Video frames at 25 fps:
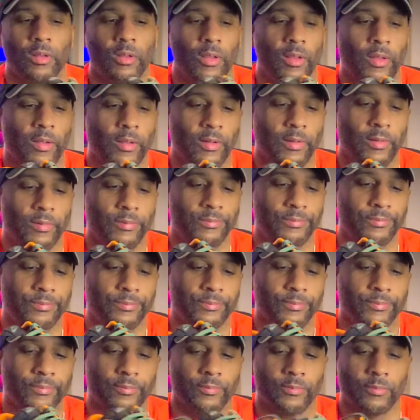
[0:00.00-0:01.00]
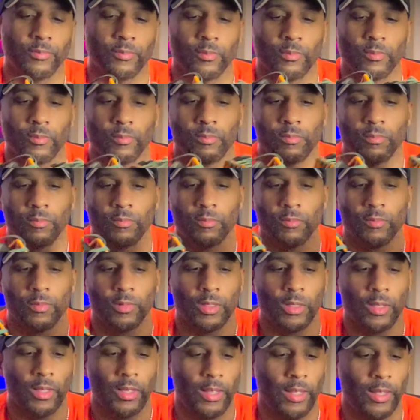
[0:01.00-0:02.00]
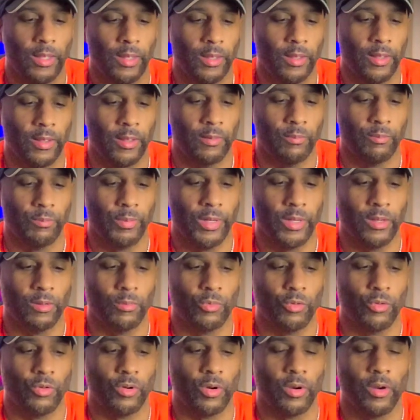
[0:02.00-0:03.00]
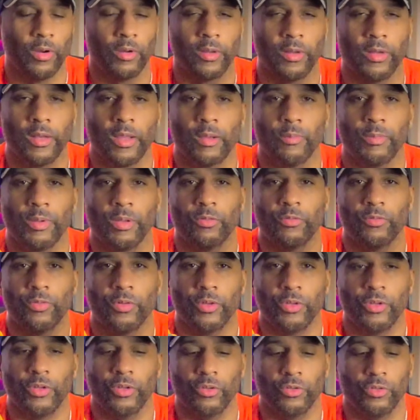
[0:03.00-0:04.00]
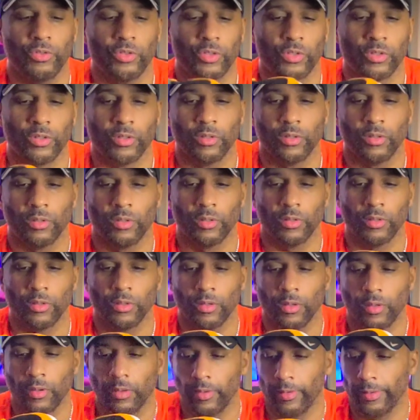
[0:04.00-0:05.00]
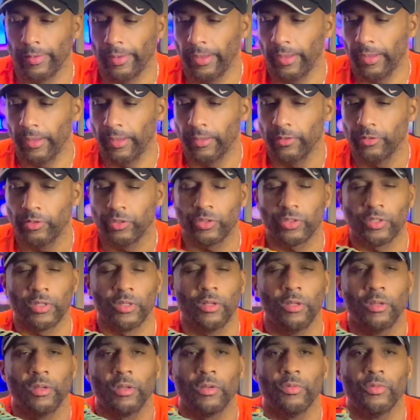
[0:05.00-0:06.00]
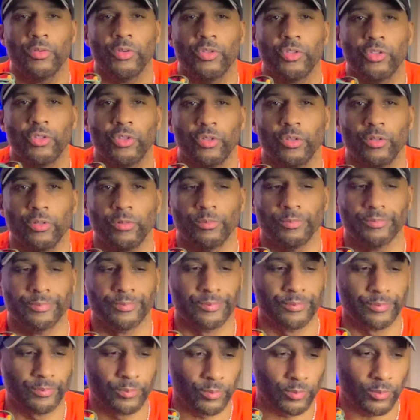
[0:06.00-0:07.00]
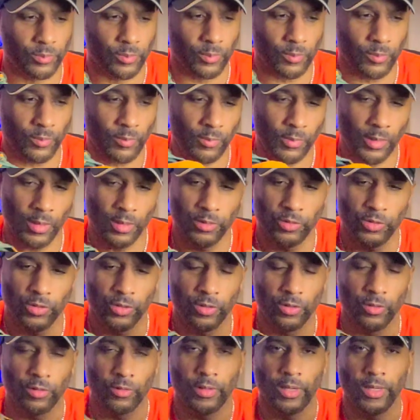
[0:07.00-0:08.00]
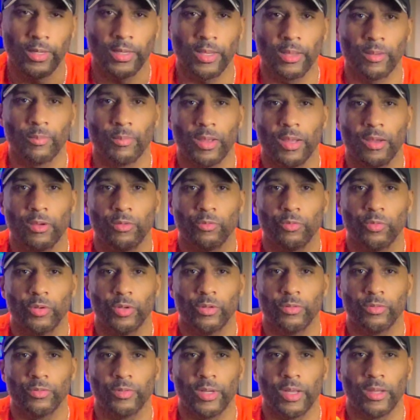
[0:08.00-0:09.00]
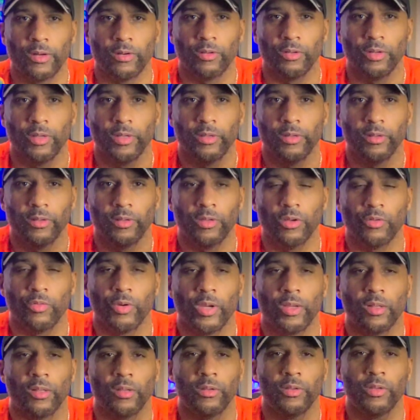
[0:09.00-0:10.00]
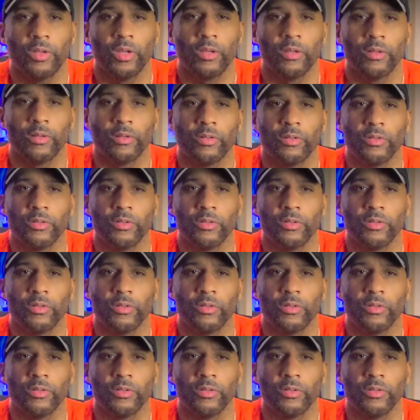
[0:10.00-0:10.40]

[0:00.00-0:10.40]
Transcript: Um, and being more ergonomic for use and just the look of the shoe. So they came out with not only your regular Dunk,